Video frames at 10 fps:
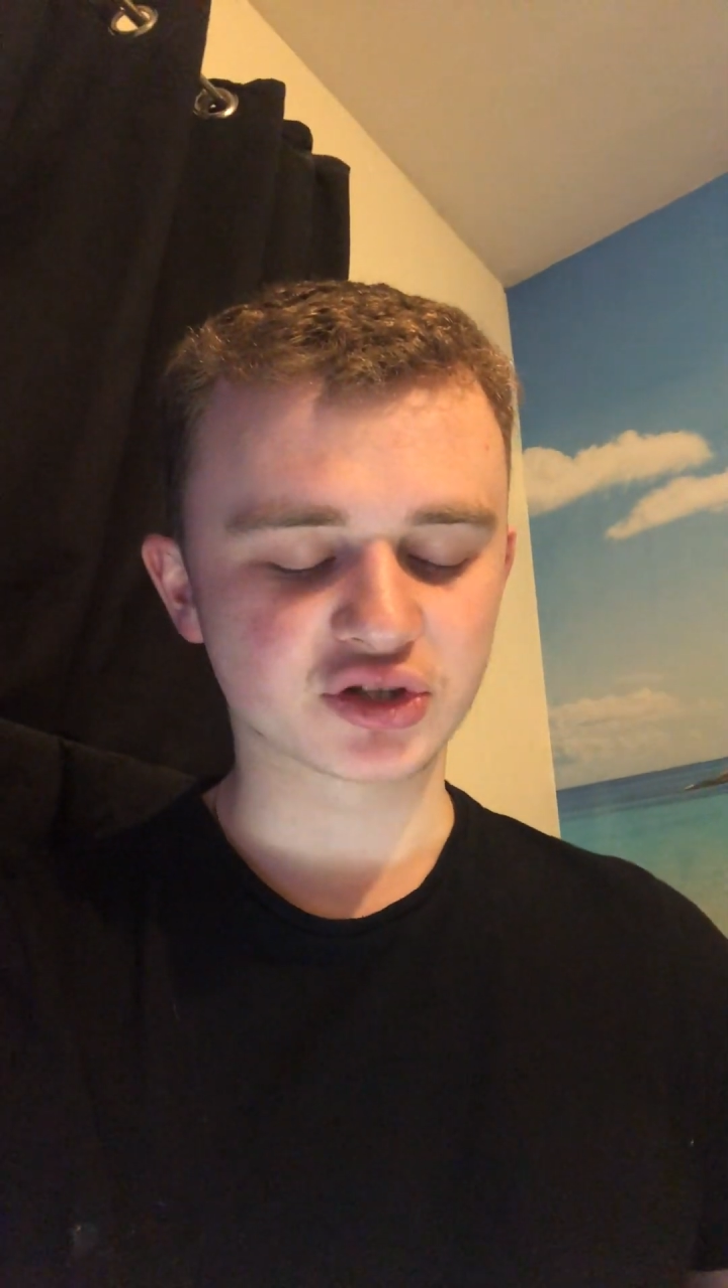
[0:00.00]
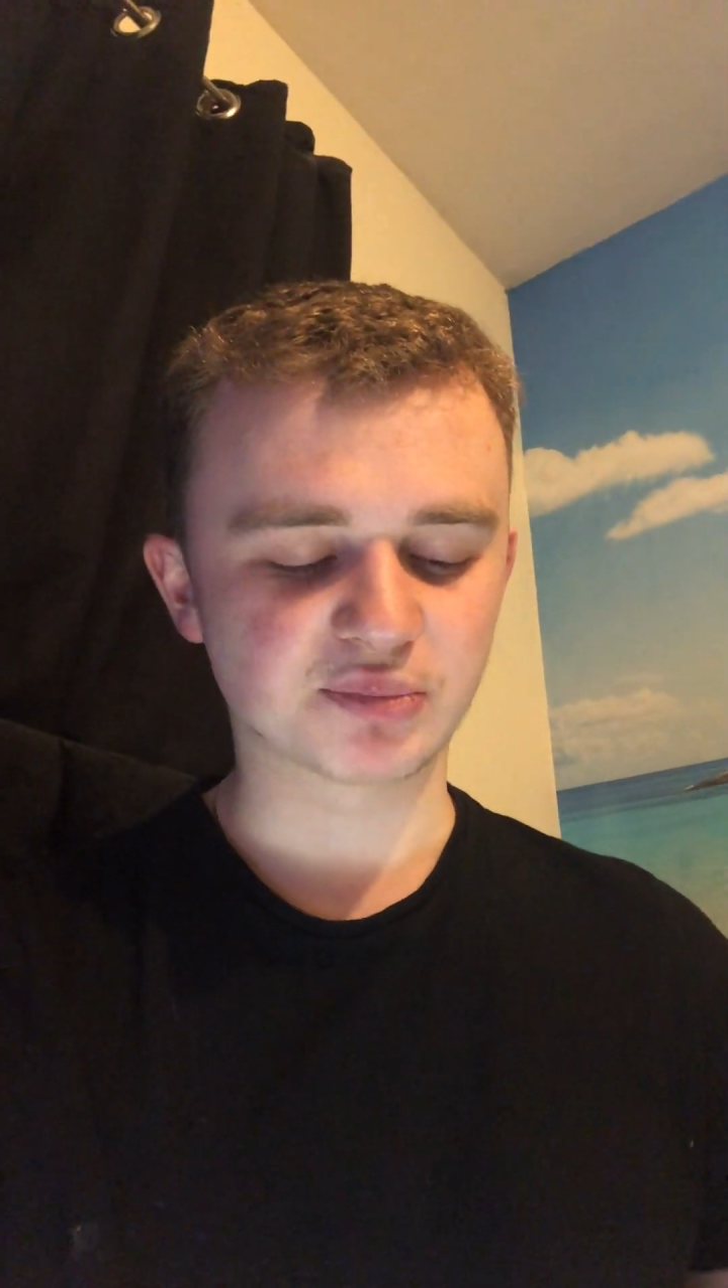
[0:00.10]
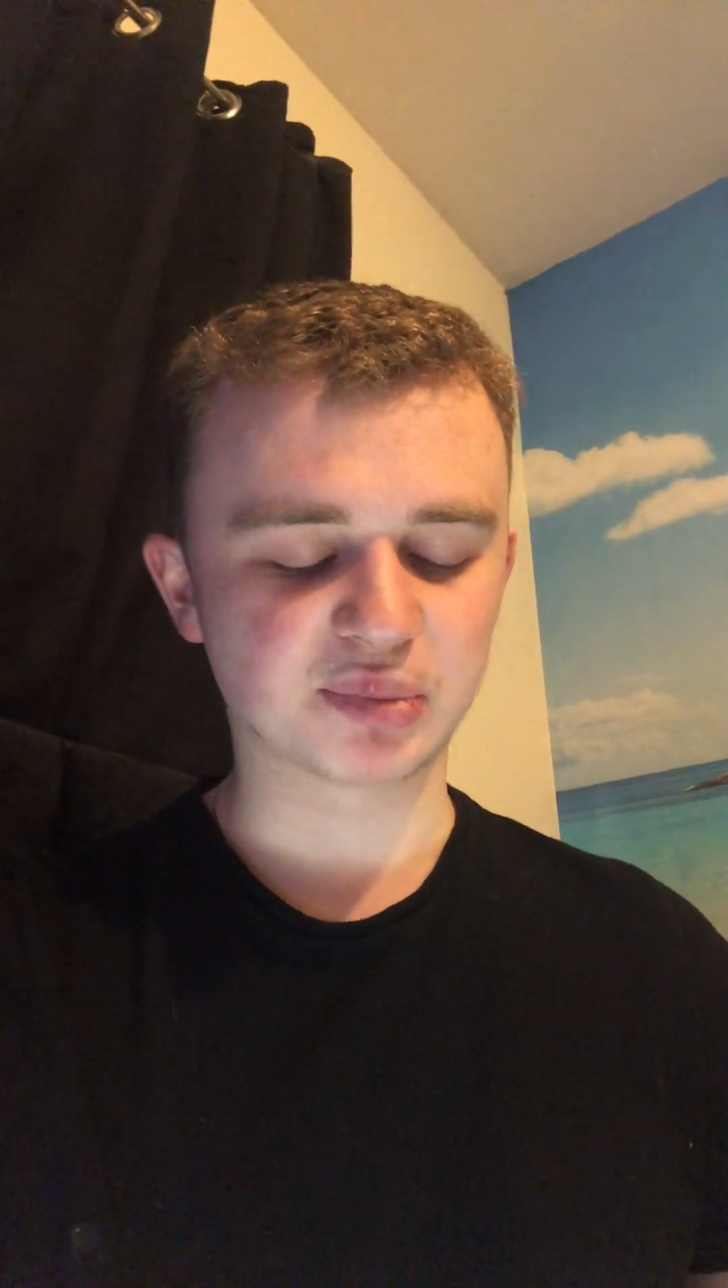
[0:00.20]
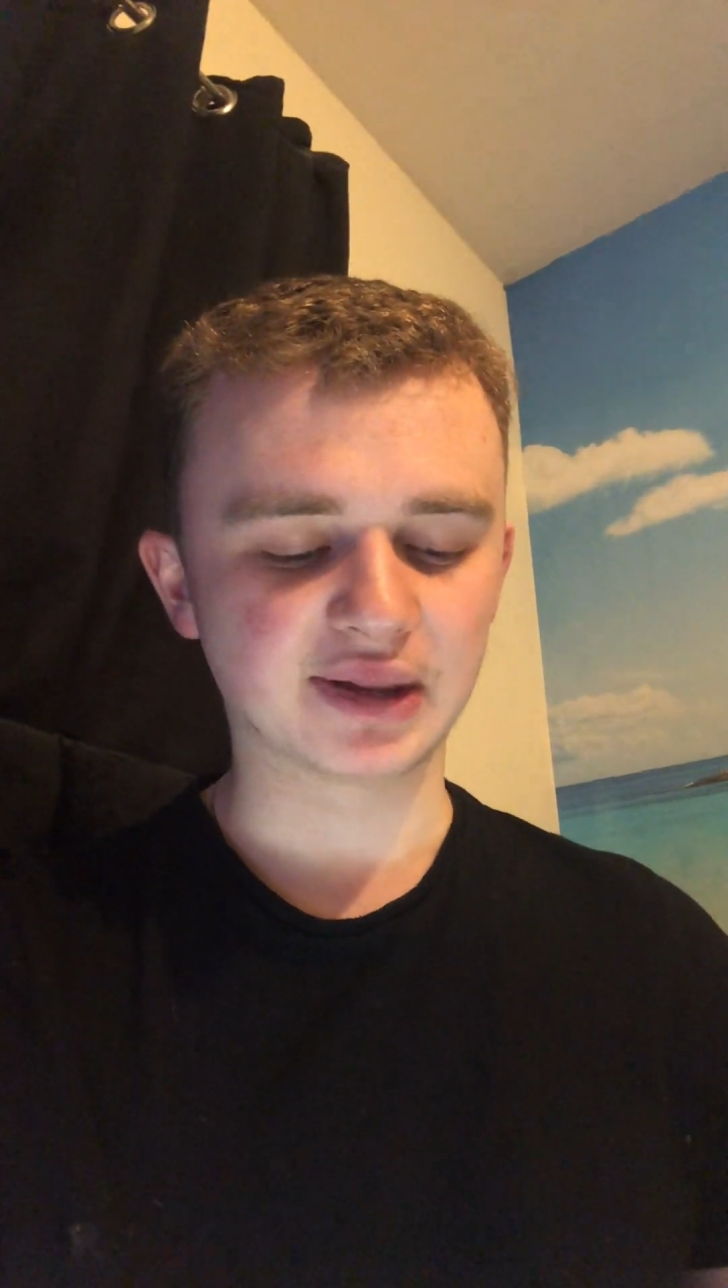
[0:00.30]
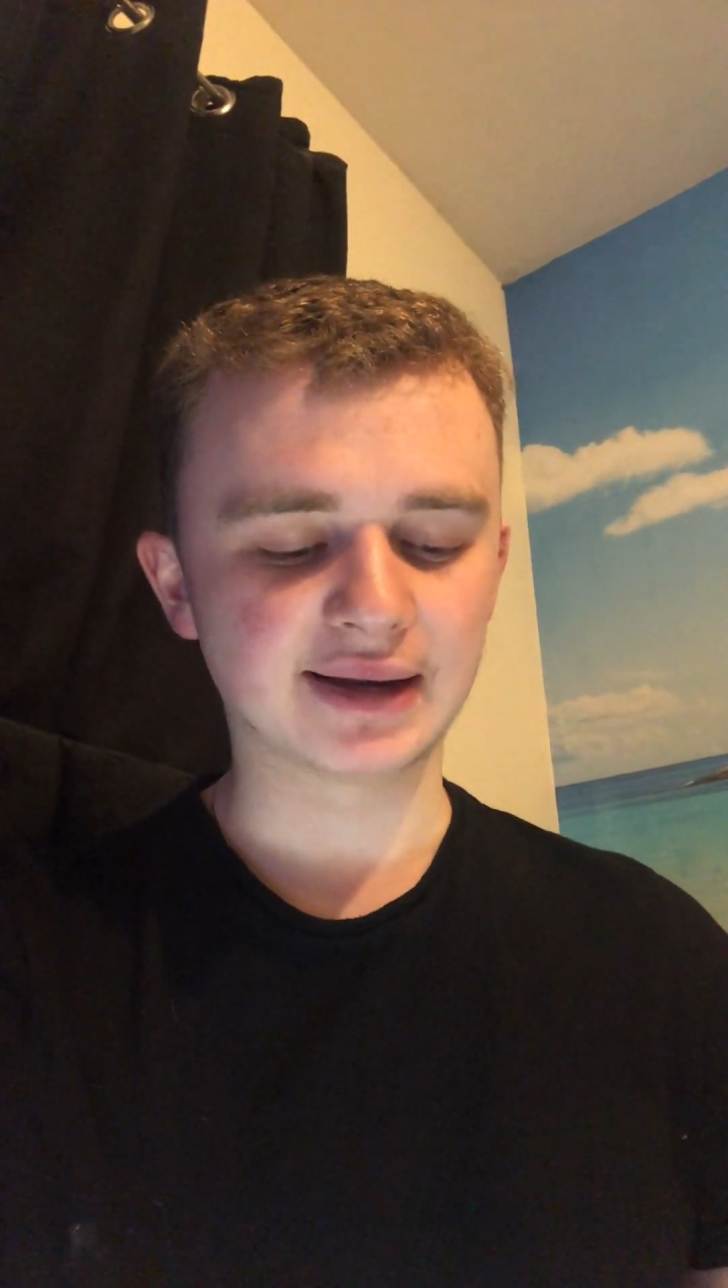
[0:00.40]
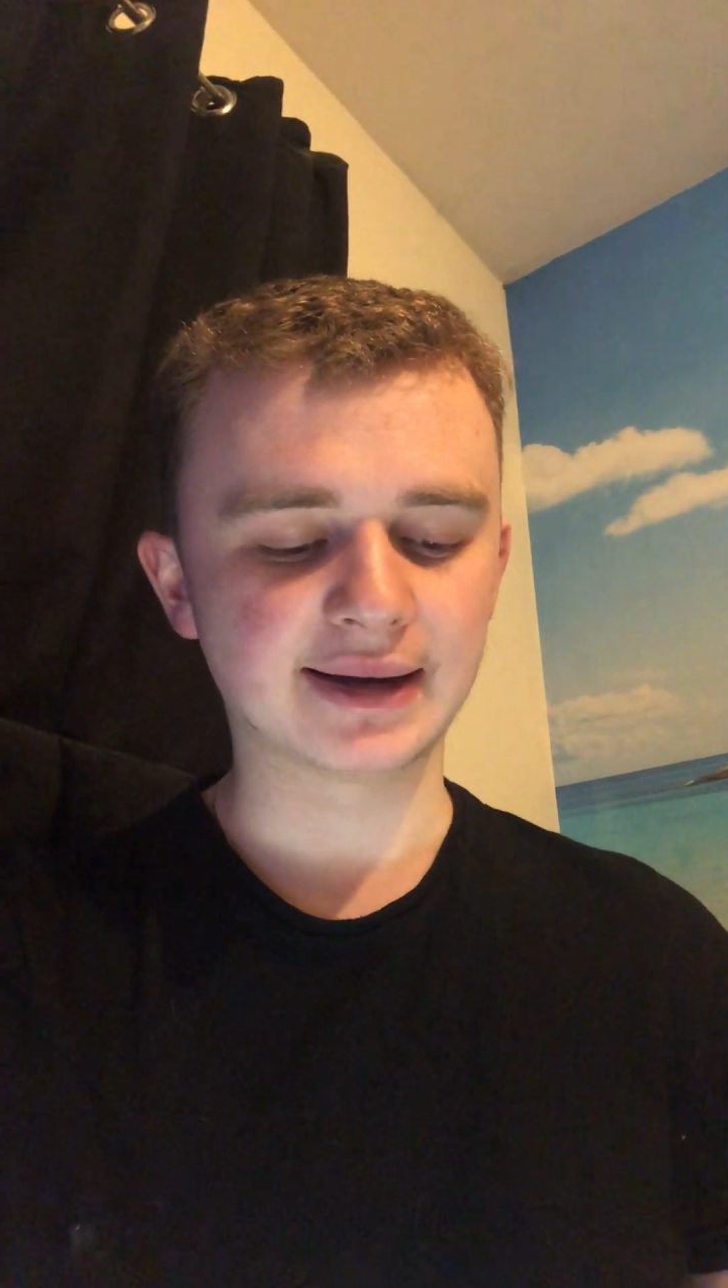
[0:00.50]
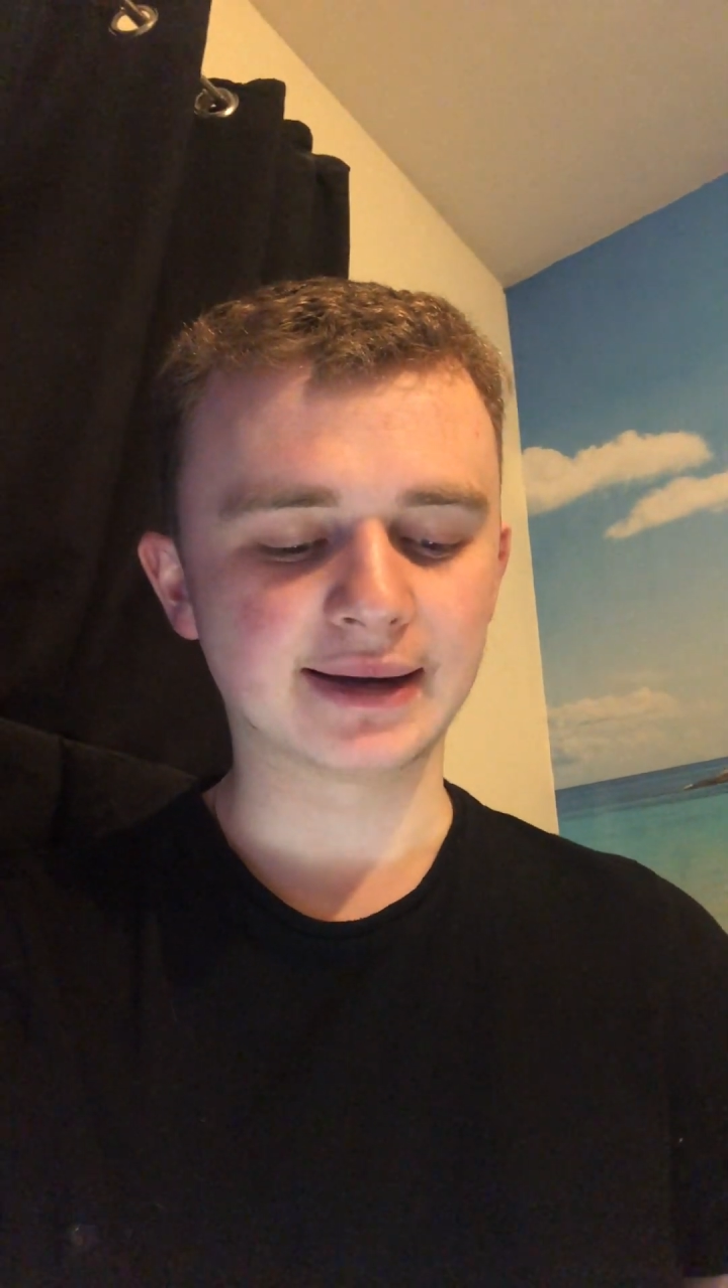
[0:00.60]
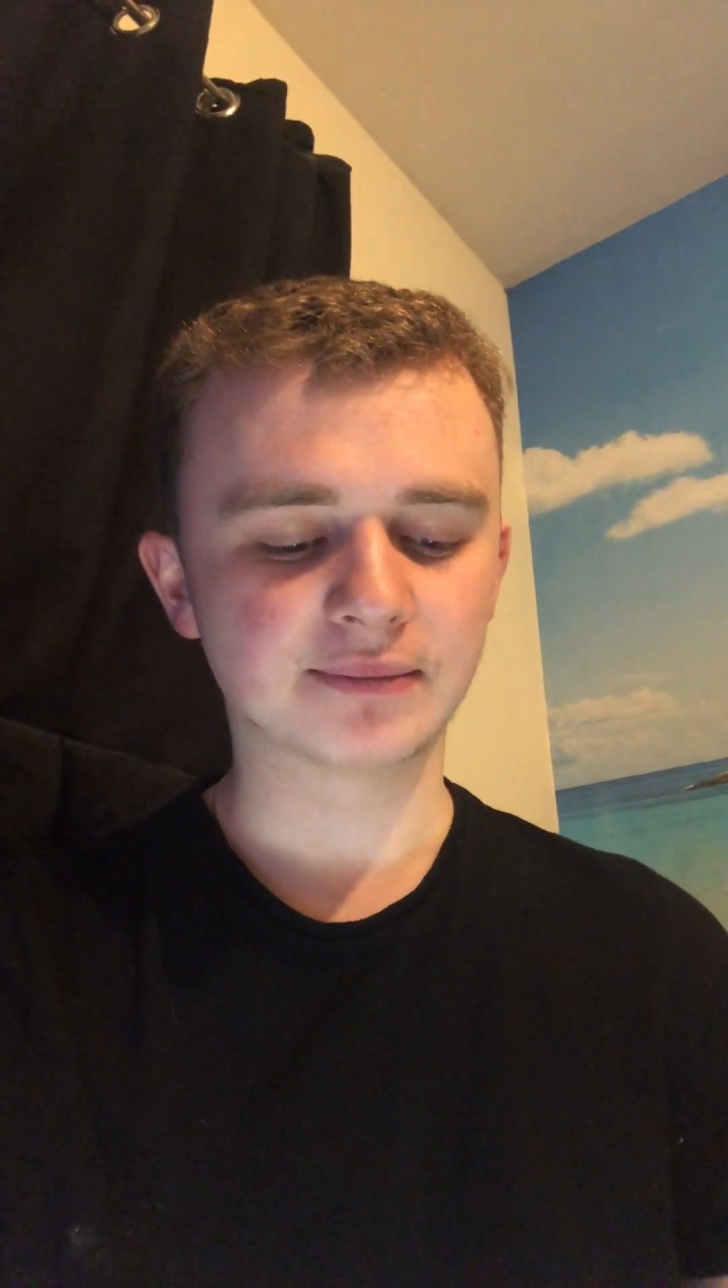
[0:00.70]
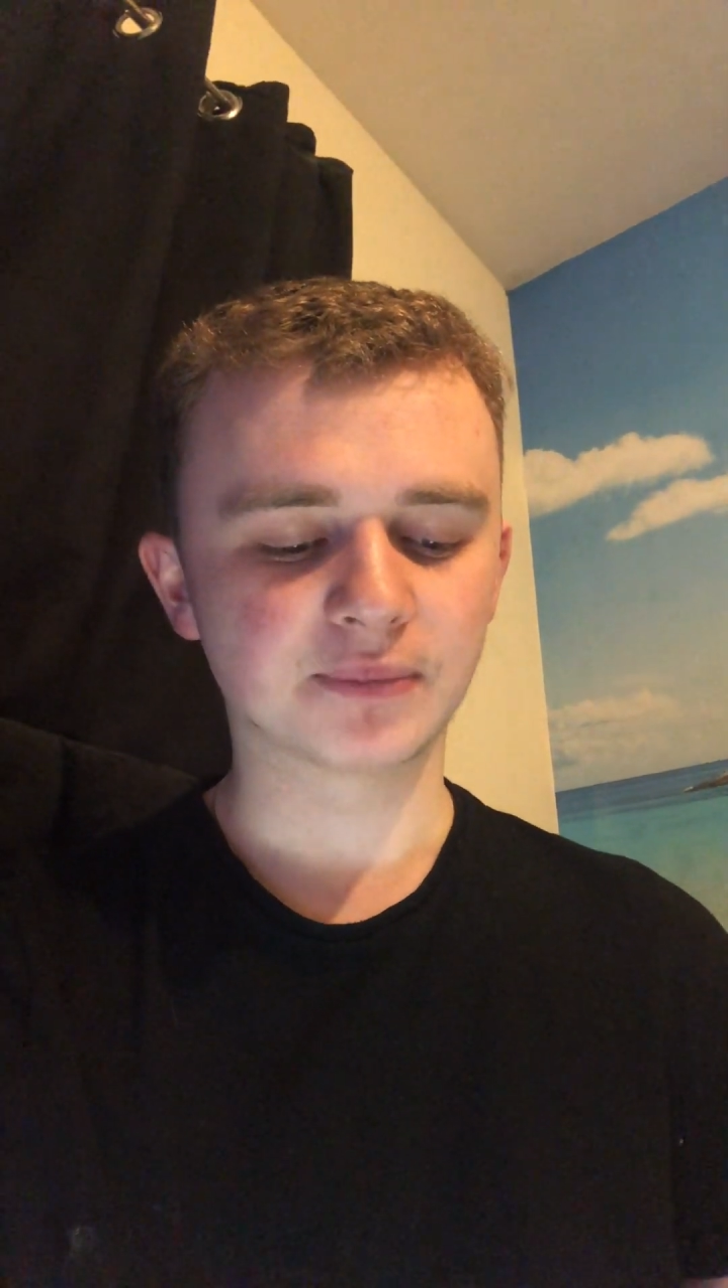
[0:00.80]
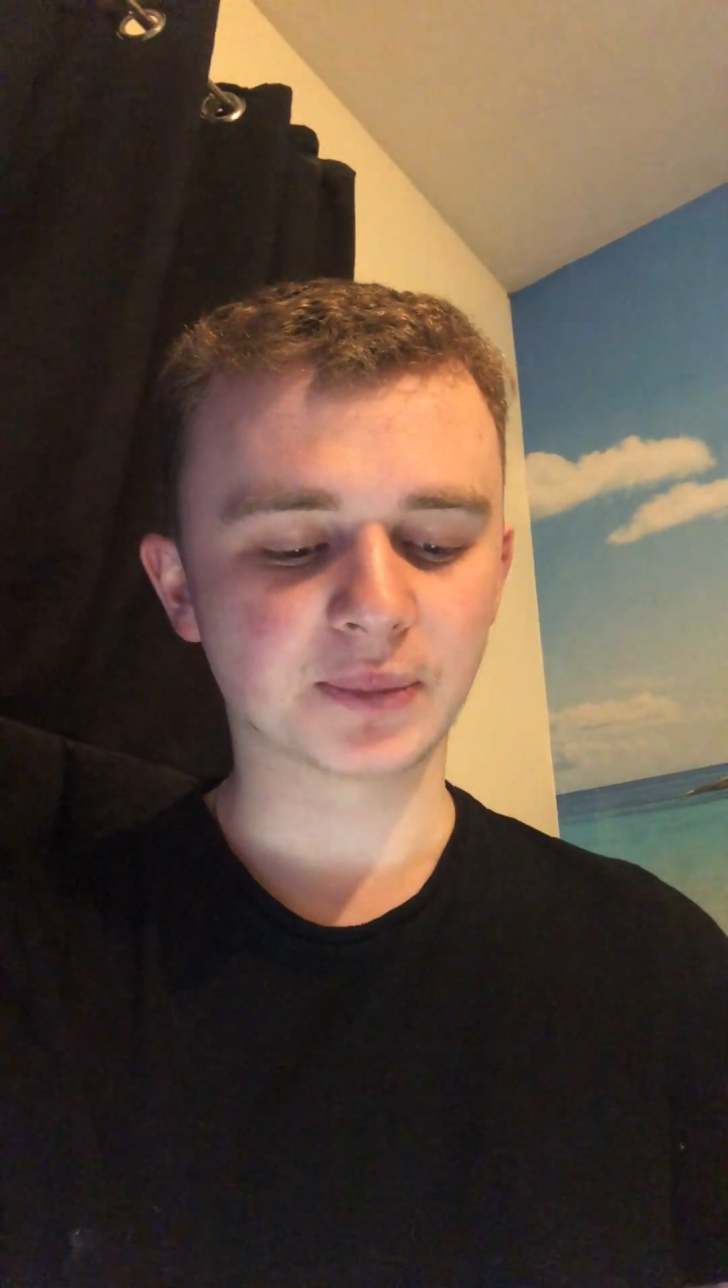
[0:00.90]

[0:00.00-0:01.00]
to play